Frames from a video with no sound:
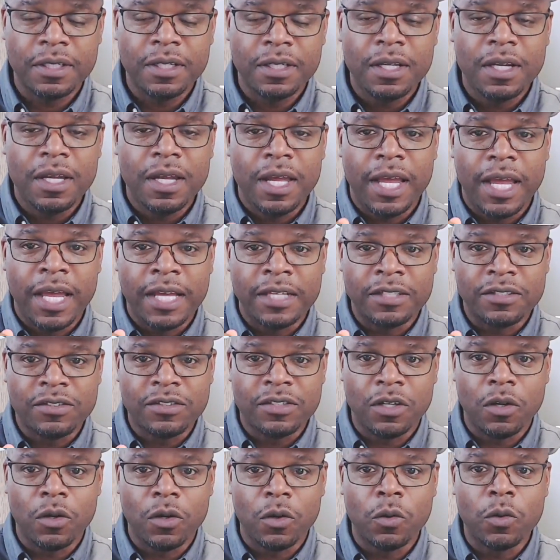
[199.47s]
And
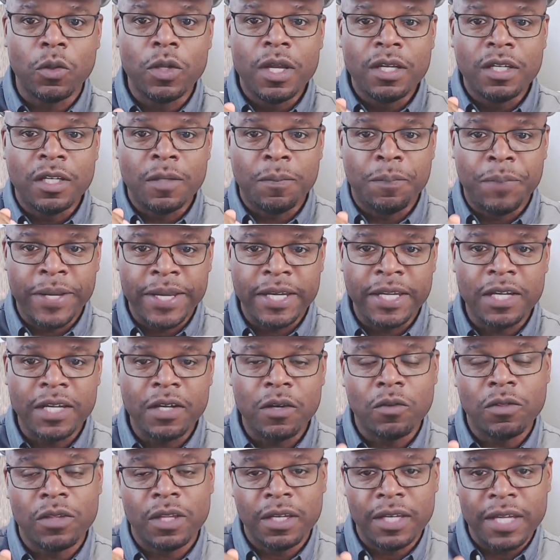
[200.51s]
so depending on the
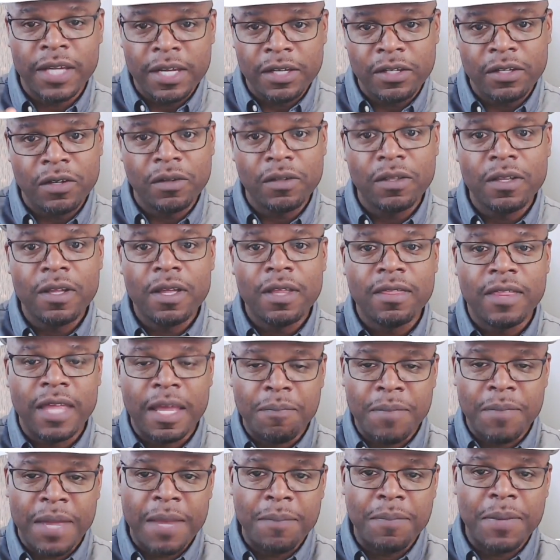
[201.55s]
lender, they may
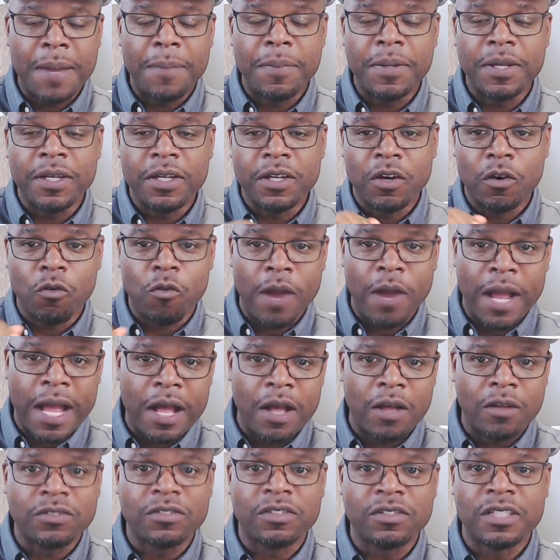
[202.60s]
be able to get around
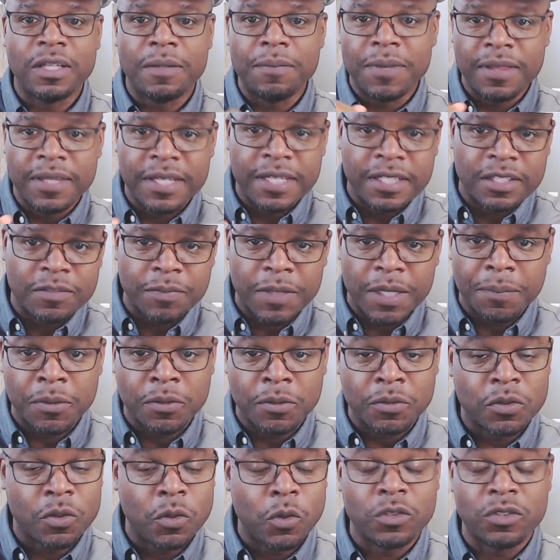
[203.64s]
some of these minimum
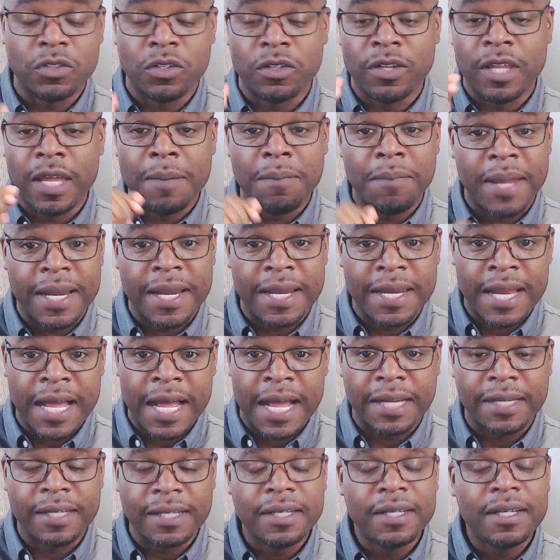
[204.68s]
scores or they may not.
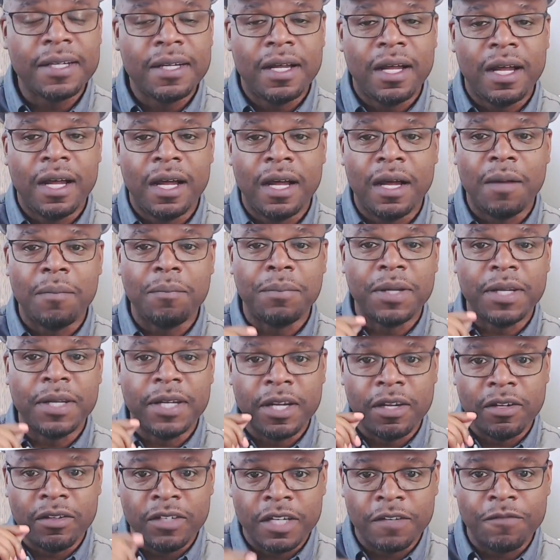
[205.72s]
But they're
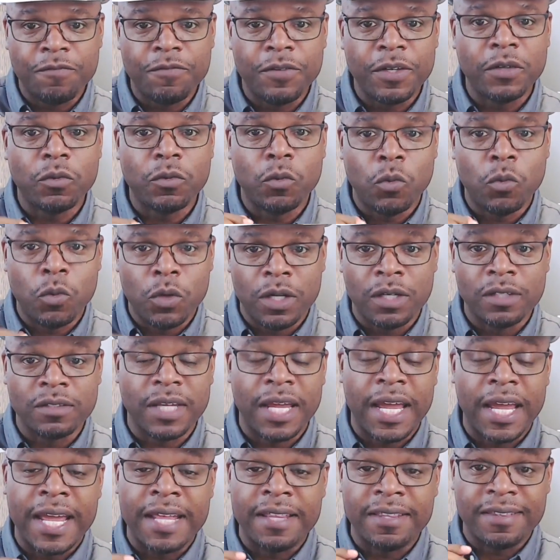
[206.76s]
different ones. And
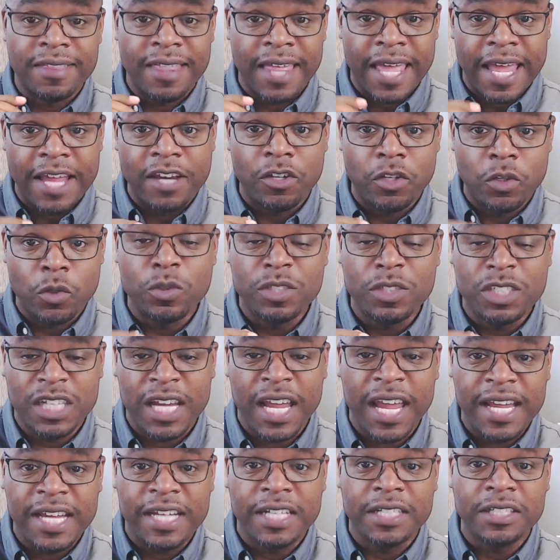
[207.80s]
they do
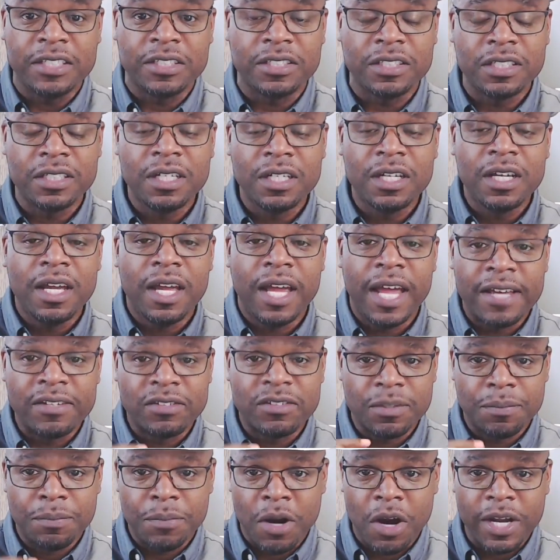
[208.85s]
change as the
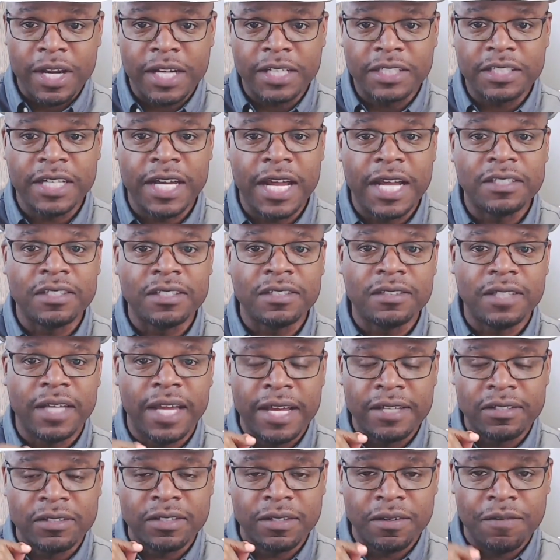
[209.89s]
market changes, as the
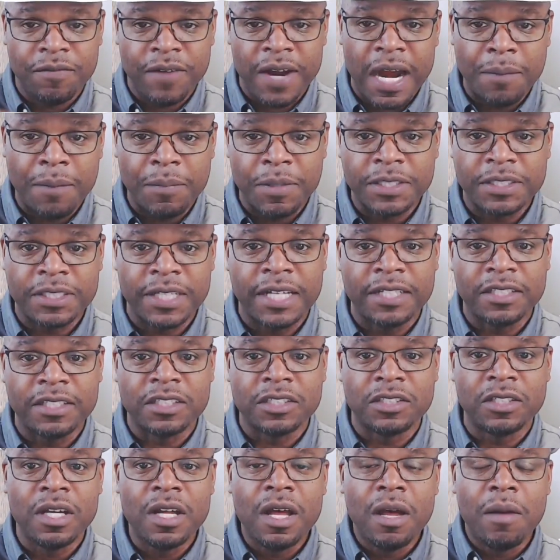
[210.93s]
environment changes.
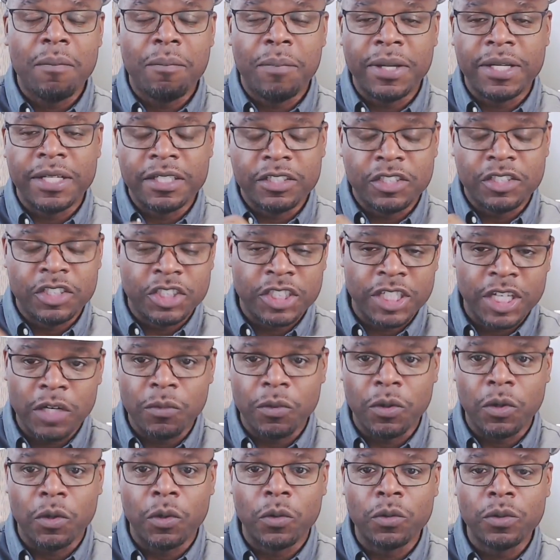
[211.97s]
But in general,
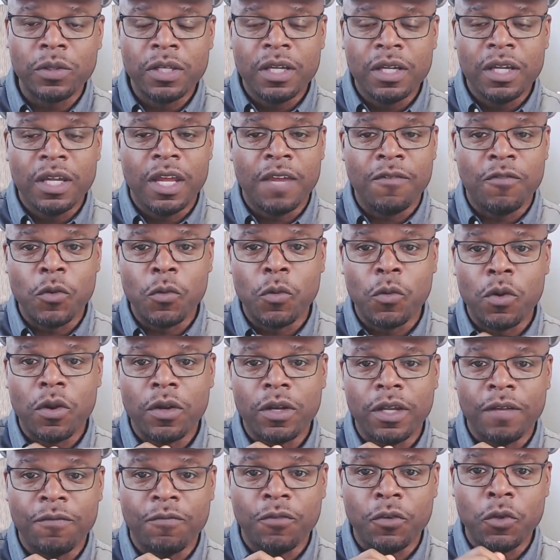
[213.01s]
if you
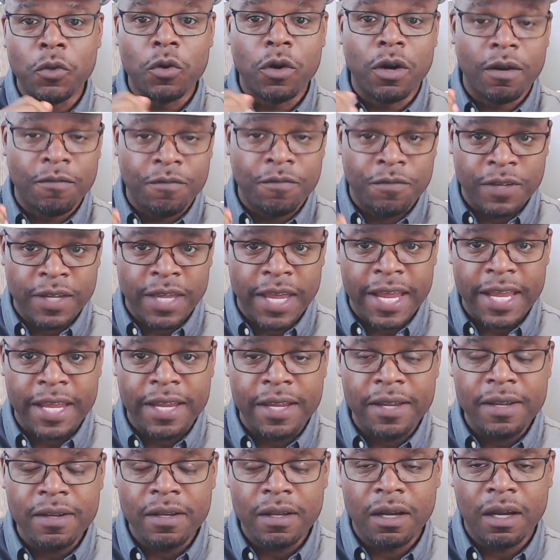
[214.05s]
are a VA
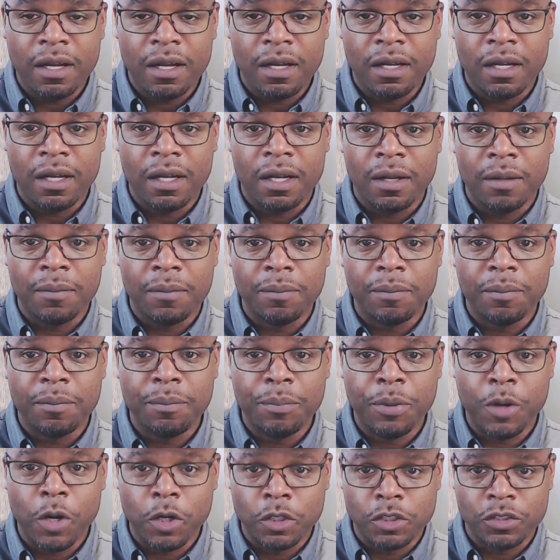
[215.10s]

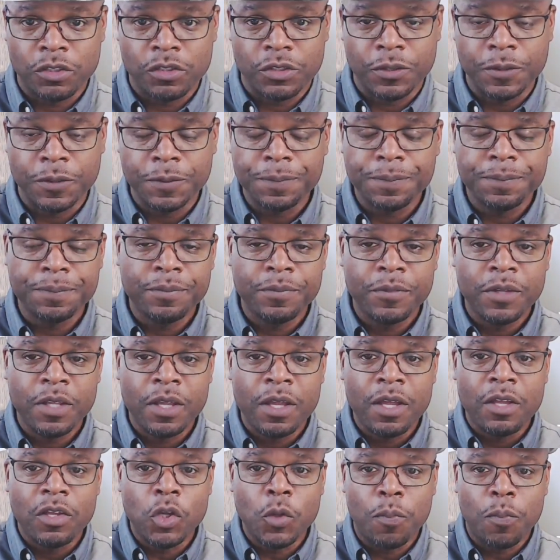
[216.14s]
purchaser, you
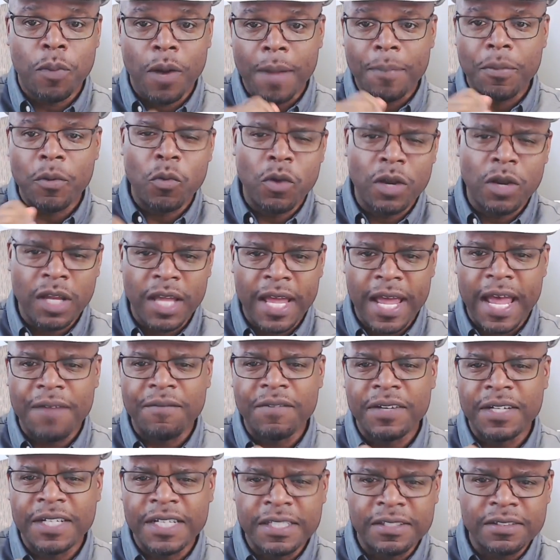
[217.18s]
probably want to have at
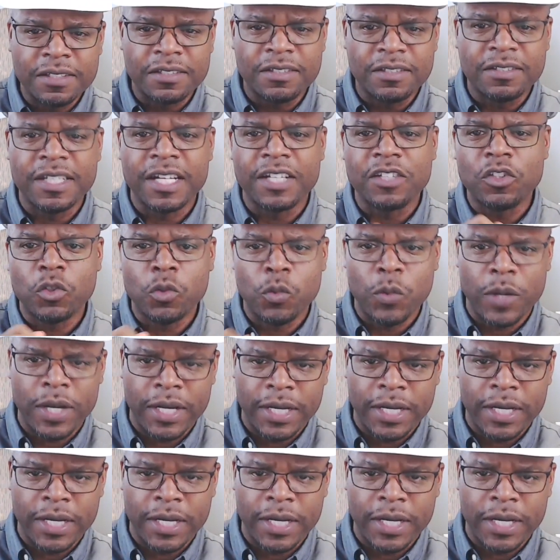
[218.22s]
least a 620.